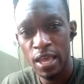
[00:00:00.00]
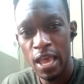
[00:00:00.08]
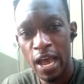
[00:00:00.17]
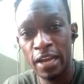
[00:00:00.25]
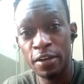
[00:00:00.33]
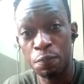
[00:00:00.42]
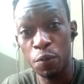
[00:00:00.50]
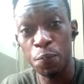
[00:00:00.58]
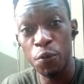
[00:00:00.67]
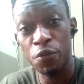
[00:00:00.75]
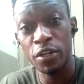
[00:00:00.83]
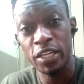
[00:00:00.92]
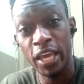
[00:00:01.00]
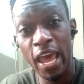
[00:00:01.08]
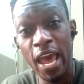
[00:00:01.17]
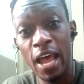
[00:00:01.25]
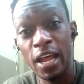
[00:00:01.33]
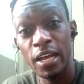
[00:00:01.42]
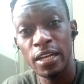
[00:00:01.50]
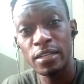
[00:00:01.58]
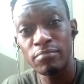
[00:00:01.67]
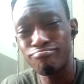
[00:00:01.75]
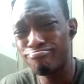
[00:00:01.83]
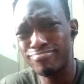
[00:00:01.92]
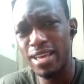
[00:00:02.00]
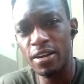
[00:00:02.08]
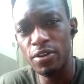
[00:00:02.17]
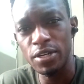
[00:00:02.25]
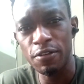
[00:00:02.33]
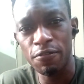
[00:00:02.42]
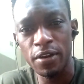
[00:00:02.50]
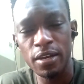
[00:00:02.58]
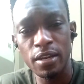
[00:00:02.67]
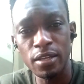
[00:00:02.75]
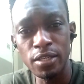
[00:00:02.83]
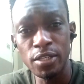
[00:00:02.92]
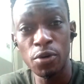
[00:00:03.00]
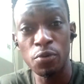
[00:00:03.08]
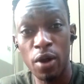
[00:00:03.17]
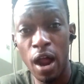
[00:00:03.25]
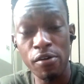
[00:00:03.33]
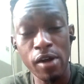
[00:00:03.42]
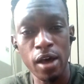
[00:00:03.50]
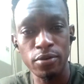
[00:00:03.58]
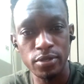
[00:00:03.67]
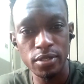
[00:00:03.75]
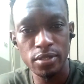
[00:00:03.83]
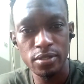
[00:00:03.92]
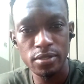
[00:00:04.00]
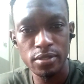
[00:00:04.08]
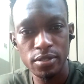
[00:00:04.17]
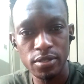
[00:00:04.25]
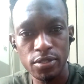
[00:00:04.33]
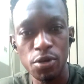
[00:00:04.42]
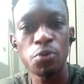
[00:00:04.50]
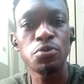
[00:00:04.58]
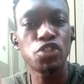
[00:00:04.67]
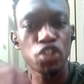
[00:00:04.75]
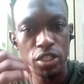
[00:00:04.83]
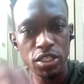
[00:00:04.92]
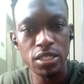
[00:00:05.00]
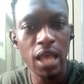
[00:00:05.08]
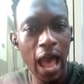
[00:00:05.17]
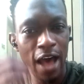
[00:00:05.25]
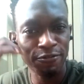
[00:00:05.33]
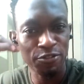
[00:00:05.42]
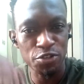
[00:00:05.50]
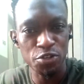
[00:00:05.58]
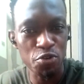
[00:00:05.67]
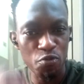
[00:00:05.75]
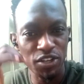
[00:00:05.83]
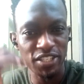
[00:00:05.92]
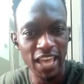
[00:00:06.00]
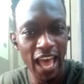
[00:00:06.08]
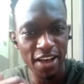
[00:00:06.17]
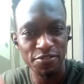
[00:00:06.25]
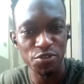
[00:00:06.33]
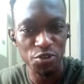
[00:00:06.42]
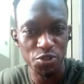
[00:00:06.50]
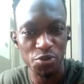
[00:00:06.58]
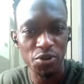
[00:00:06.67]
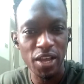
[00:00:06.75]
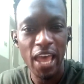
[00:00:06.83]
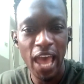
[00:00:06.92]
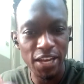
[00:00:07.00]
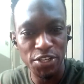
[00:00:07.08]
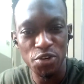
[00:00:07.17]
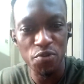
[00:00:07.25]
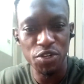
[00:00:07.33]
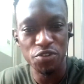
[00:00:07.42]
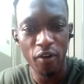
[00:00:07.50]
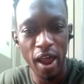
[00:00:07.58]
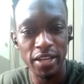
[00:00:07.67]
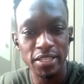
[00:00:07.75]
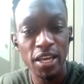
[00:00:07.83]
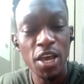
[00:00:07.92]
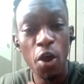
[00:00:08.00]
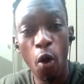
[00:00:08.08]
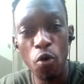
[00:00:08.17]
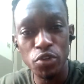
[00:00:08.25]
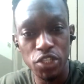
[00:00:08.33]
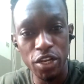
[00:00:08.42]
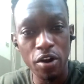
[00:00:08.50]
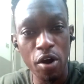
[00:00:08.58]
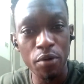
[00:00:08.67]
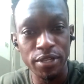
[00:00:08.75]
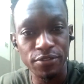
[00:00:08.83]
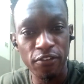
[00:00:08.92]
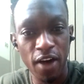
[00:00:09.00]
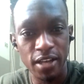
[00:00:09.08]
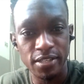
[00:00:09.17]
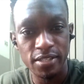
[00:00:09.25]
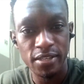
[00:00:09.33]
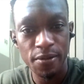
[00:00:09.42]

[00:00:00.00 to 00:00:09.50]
and the people that care, they're not even around. So just have to do what you have to do, and do it right. Consider always first